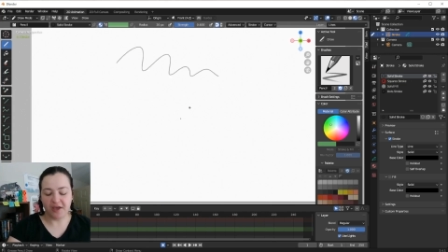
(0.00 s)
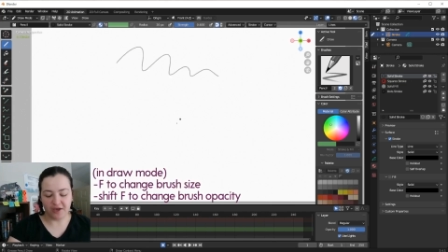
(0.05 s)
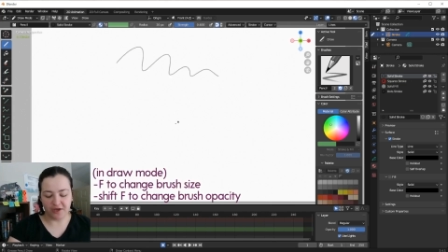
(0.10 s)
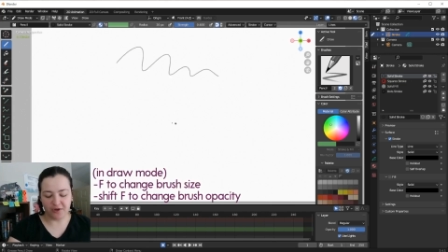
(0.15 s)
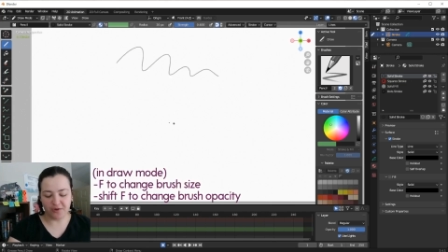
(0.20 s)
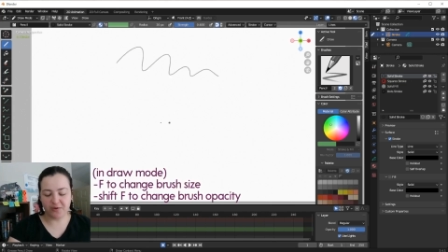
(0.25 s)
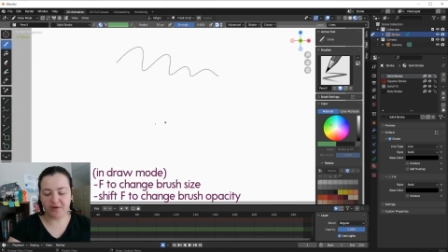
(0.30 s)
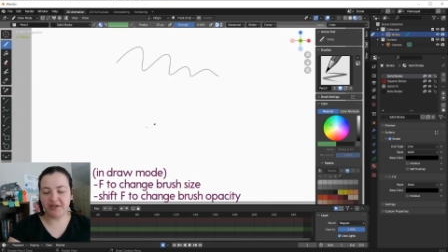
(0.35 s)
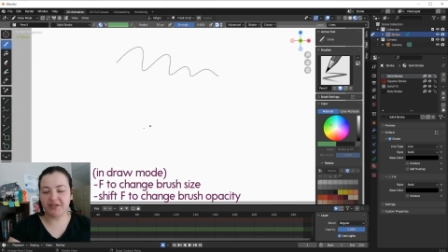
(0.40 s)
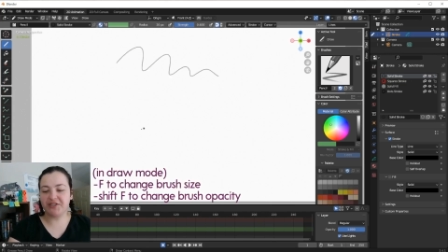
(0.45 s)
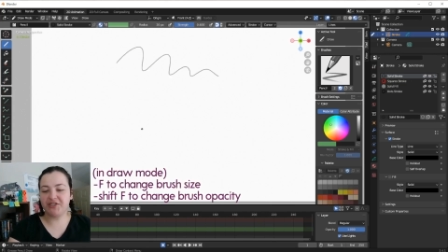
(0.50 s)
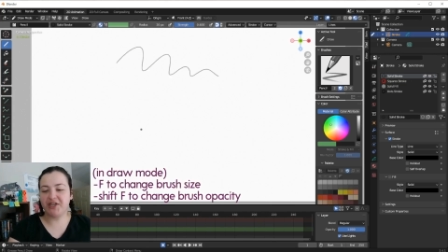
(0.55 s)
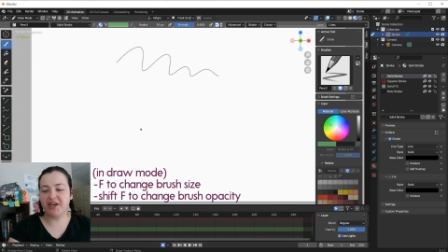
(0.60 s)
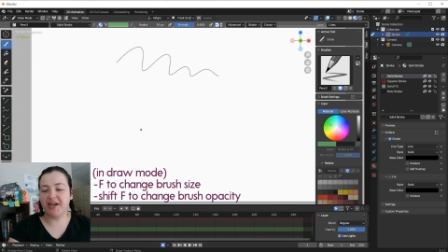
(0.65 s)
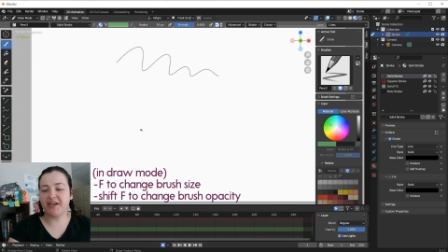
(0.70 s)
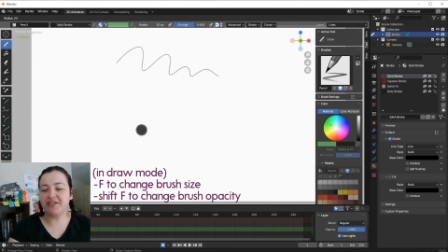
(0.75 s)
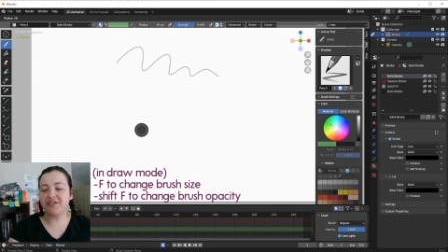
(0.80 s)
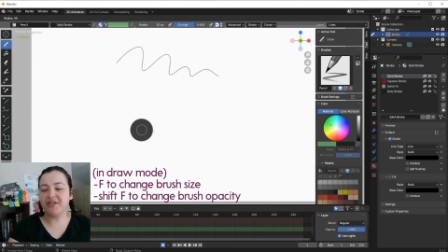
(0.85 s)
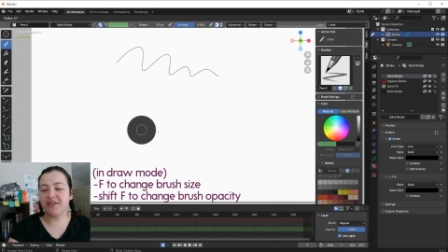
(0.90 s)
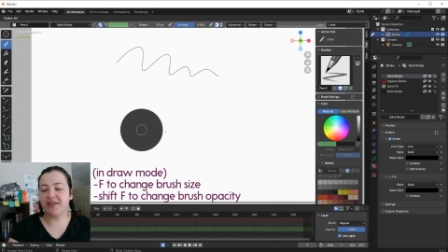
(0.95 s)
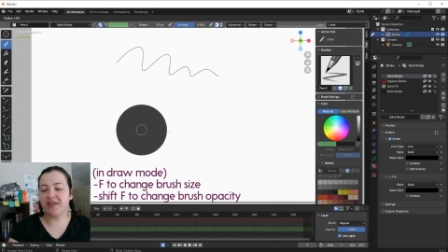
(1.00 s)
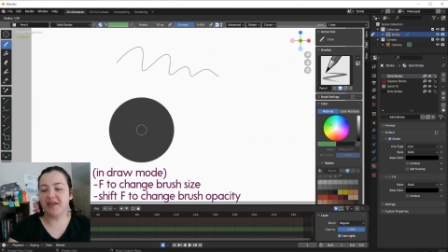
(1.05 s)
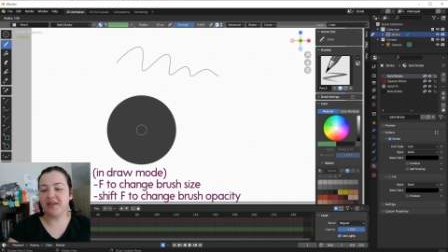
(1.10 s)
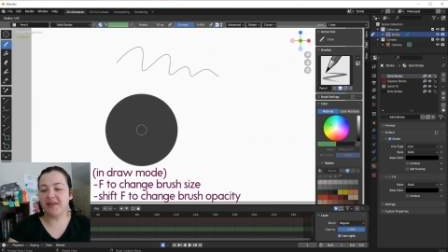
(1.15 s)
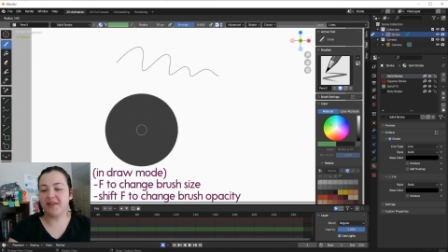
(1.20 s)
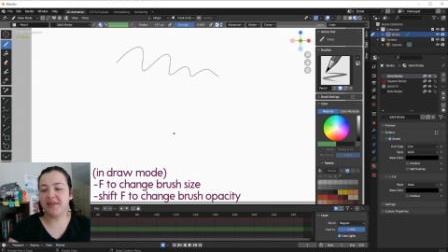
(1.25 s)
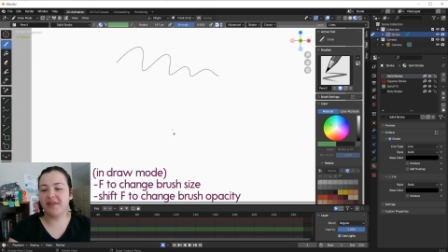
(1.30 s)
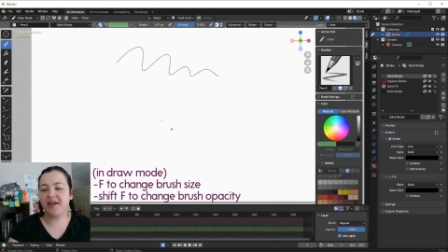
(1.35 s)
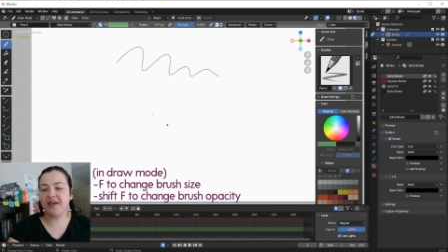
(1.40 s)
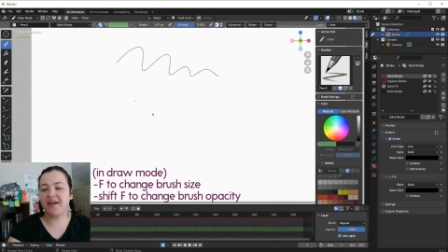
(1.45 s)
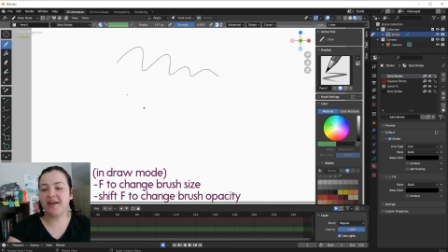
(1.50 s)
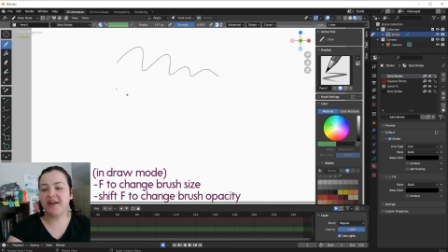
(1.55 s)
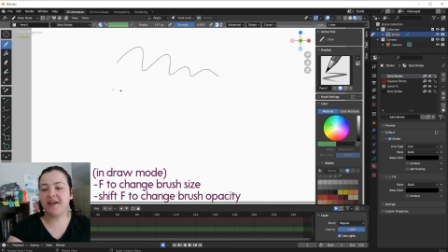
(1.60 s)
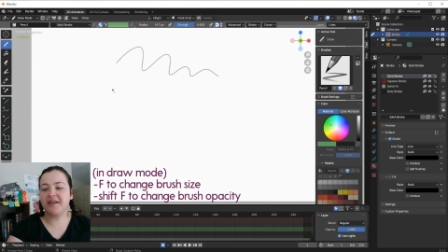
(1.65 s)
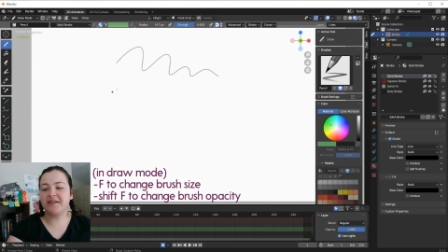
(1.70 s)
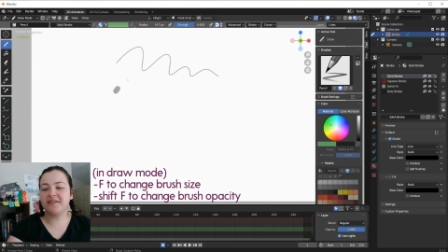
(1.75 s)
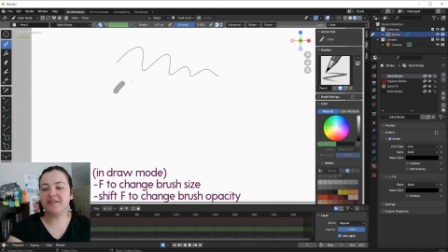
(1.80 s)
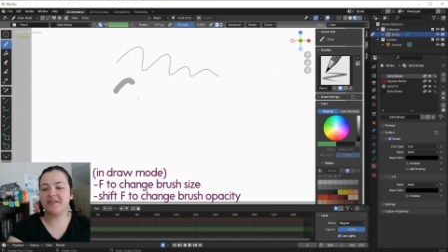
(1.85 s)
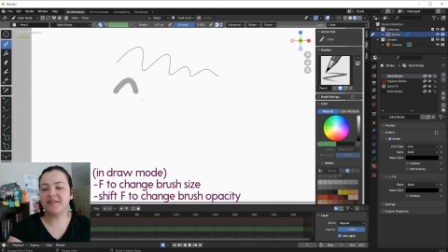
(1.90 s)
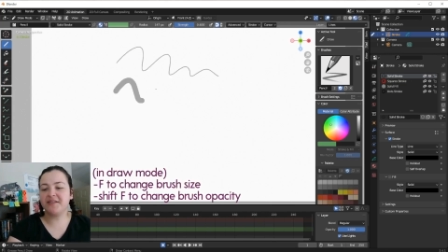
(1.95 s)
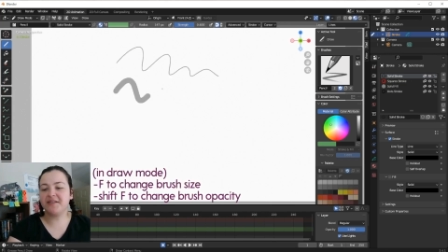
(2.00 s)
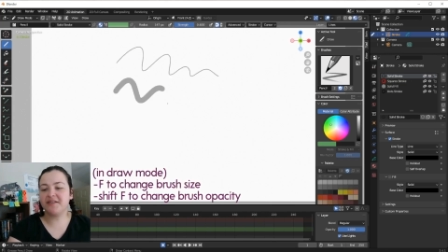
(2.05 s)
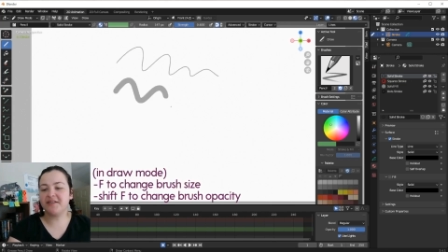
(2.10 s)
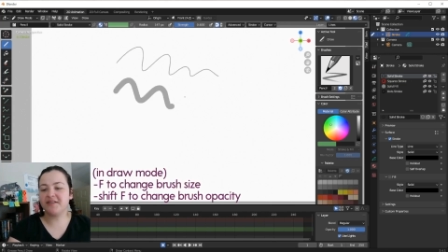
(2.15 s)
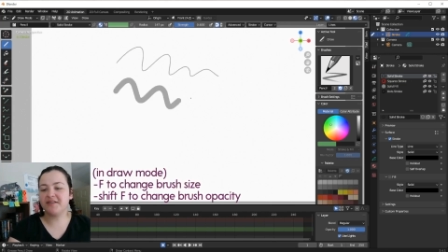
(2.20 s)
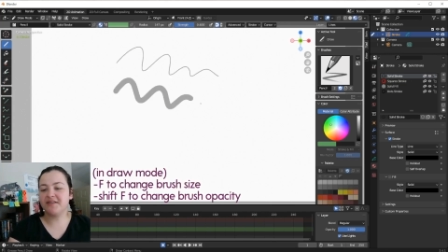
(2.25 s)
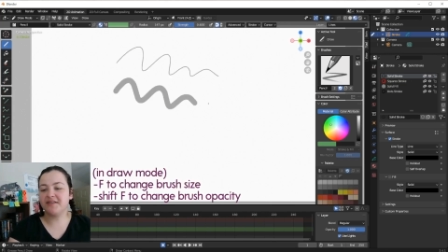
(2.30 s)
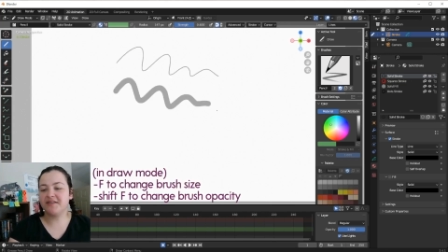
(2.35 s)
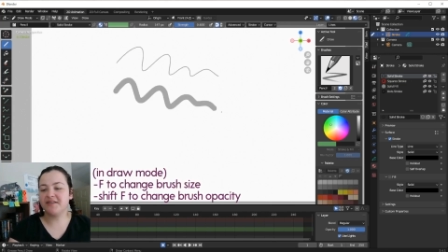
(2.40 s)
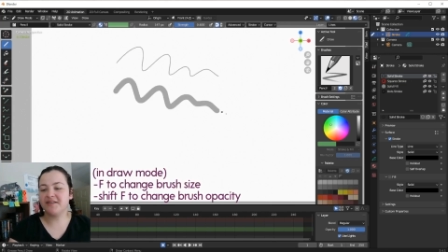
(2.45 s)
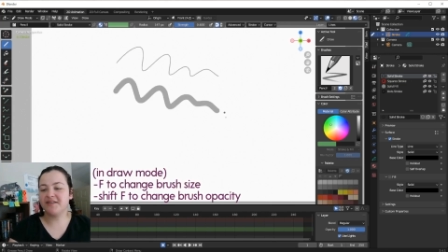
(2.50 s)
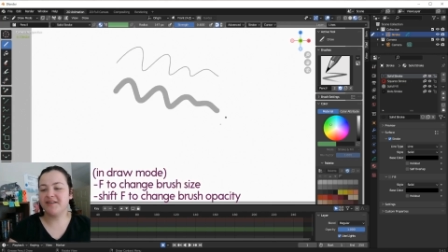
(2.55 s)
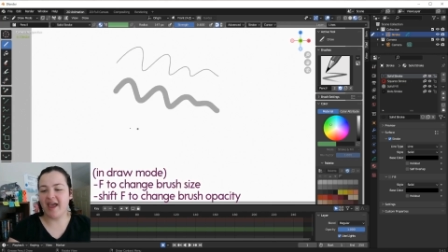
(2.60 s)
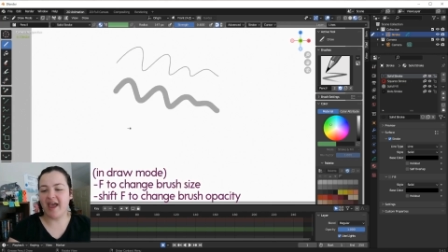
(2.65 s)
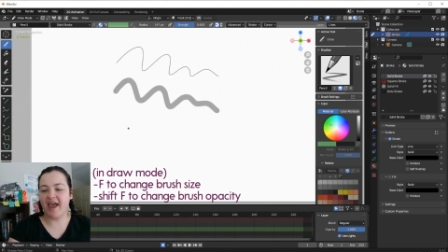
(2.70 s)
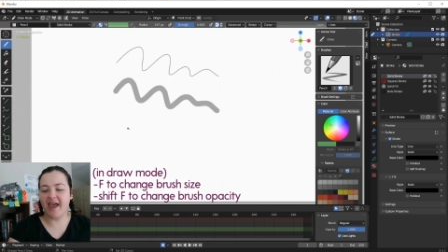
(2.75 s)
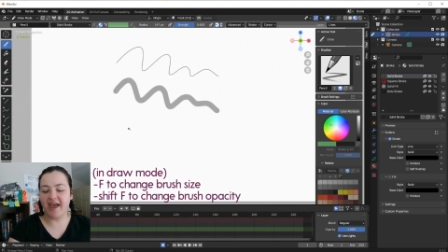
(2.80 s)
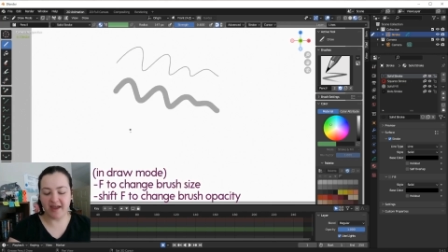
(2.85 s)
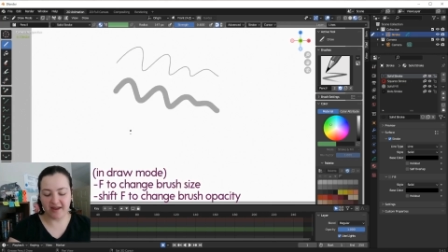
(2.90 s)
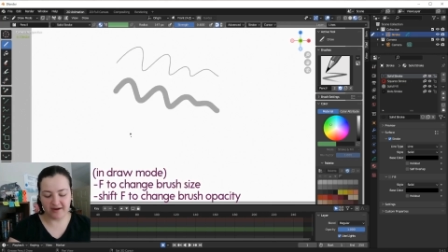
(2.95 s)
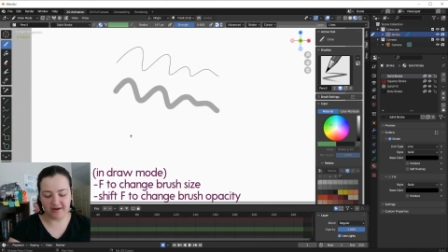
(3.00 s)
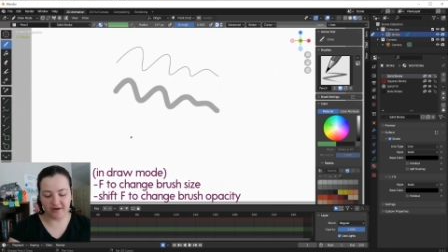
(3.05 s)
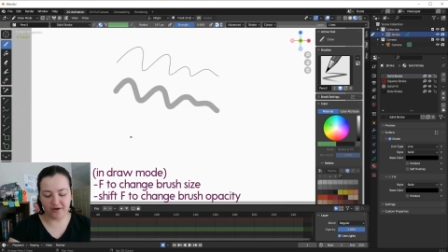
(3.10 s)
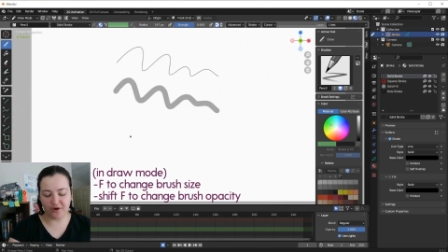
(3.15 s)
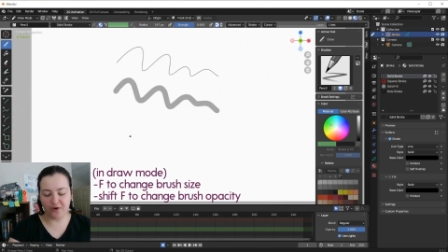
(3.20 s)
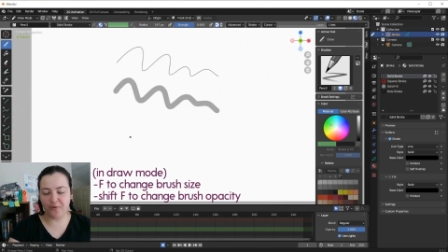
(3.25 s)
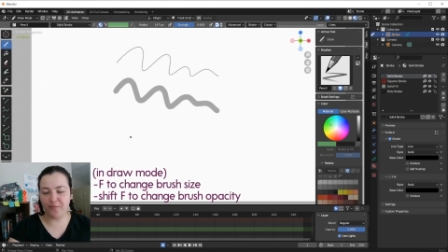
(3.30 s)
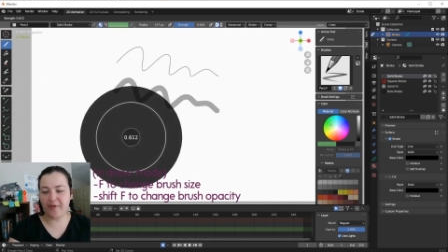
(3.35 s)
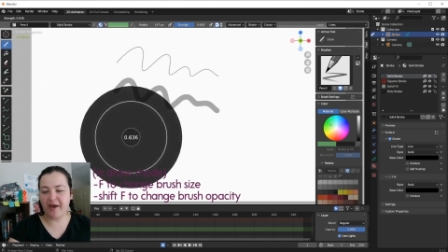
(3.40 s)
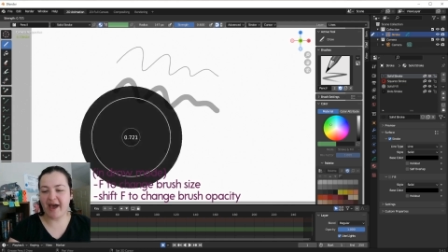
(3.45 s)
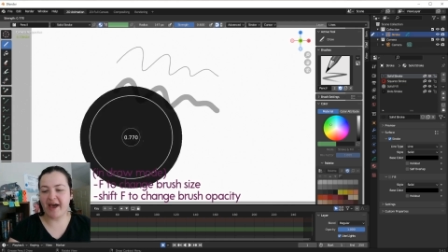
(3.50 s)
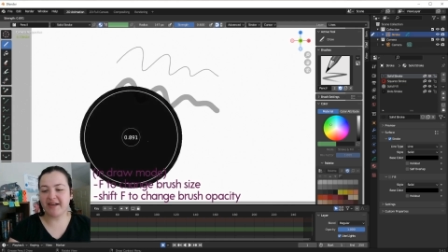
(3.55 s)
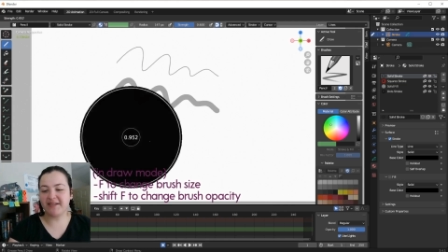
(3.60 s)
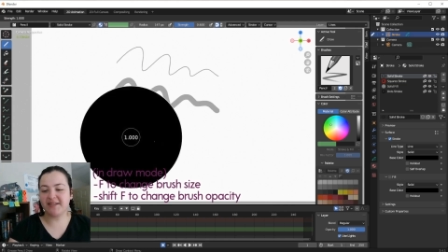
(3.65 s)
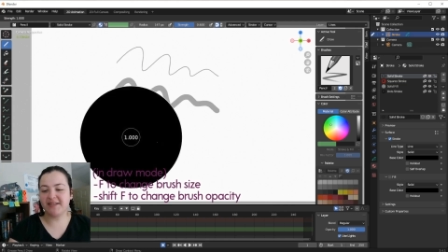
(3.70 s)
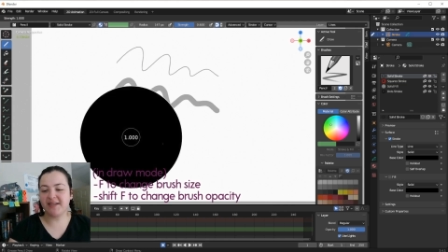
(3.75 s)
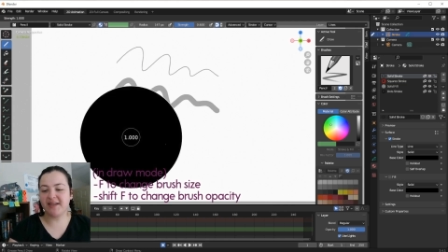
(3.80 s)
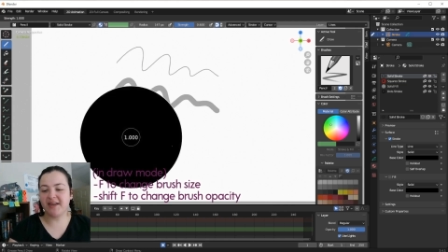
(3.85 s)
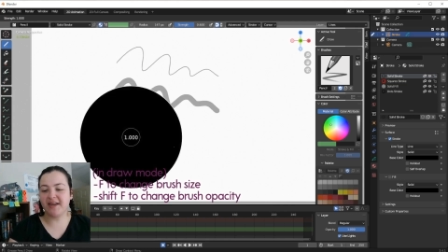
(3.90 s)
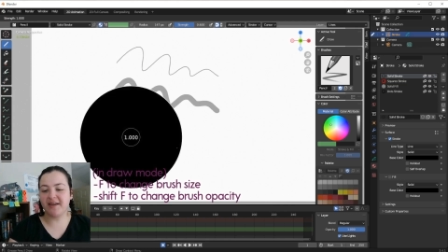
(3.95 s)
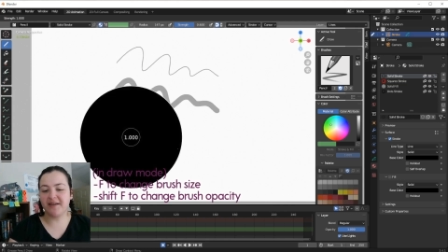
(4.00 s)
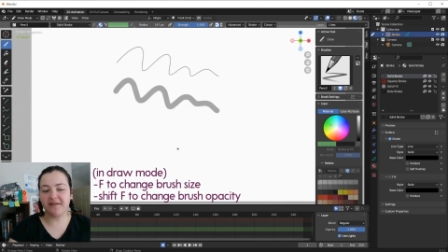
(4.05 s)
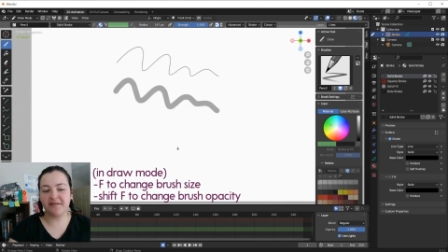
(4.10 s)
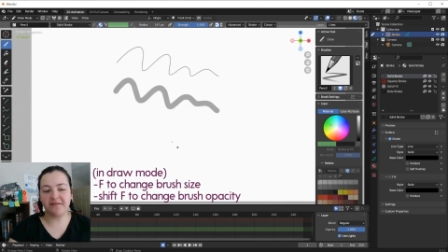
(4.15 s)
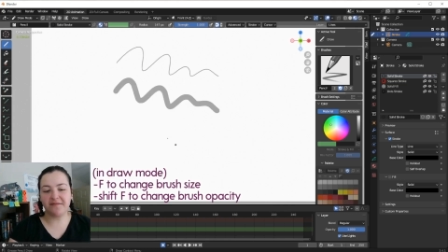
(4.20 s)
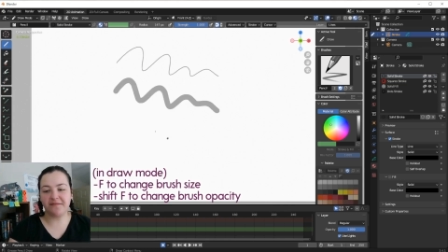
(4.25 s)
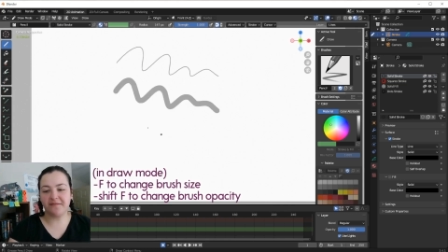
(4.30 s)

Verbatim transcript: You can change the thickness and opacity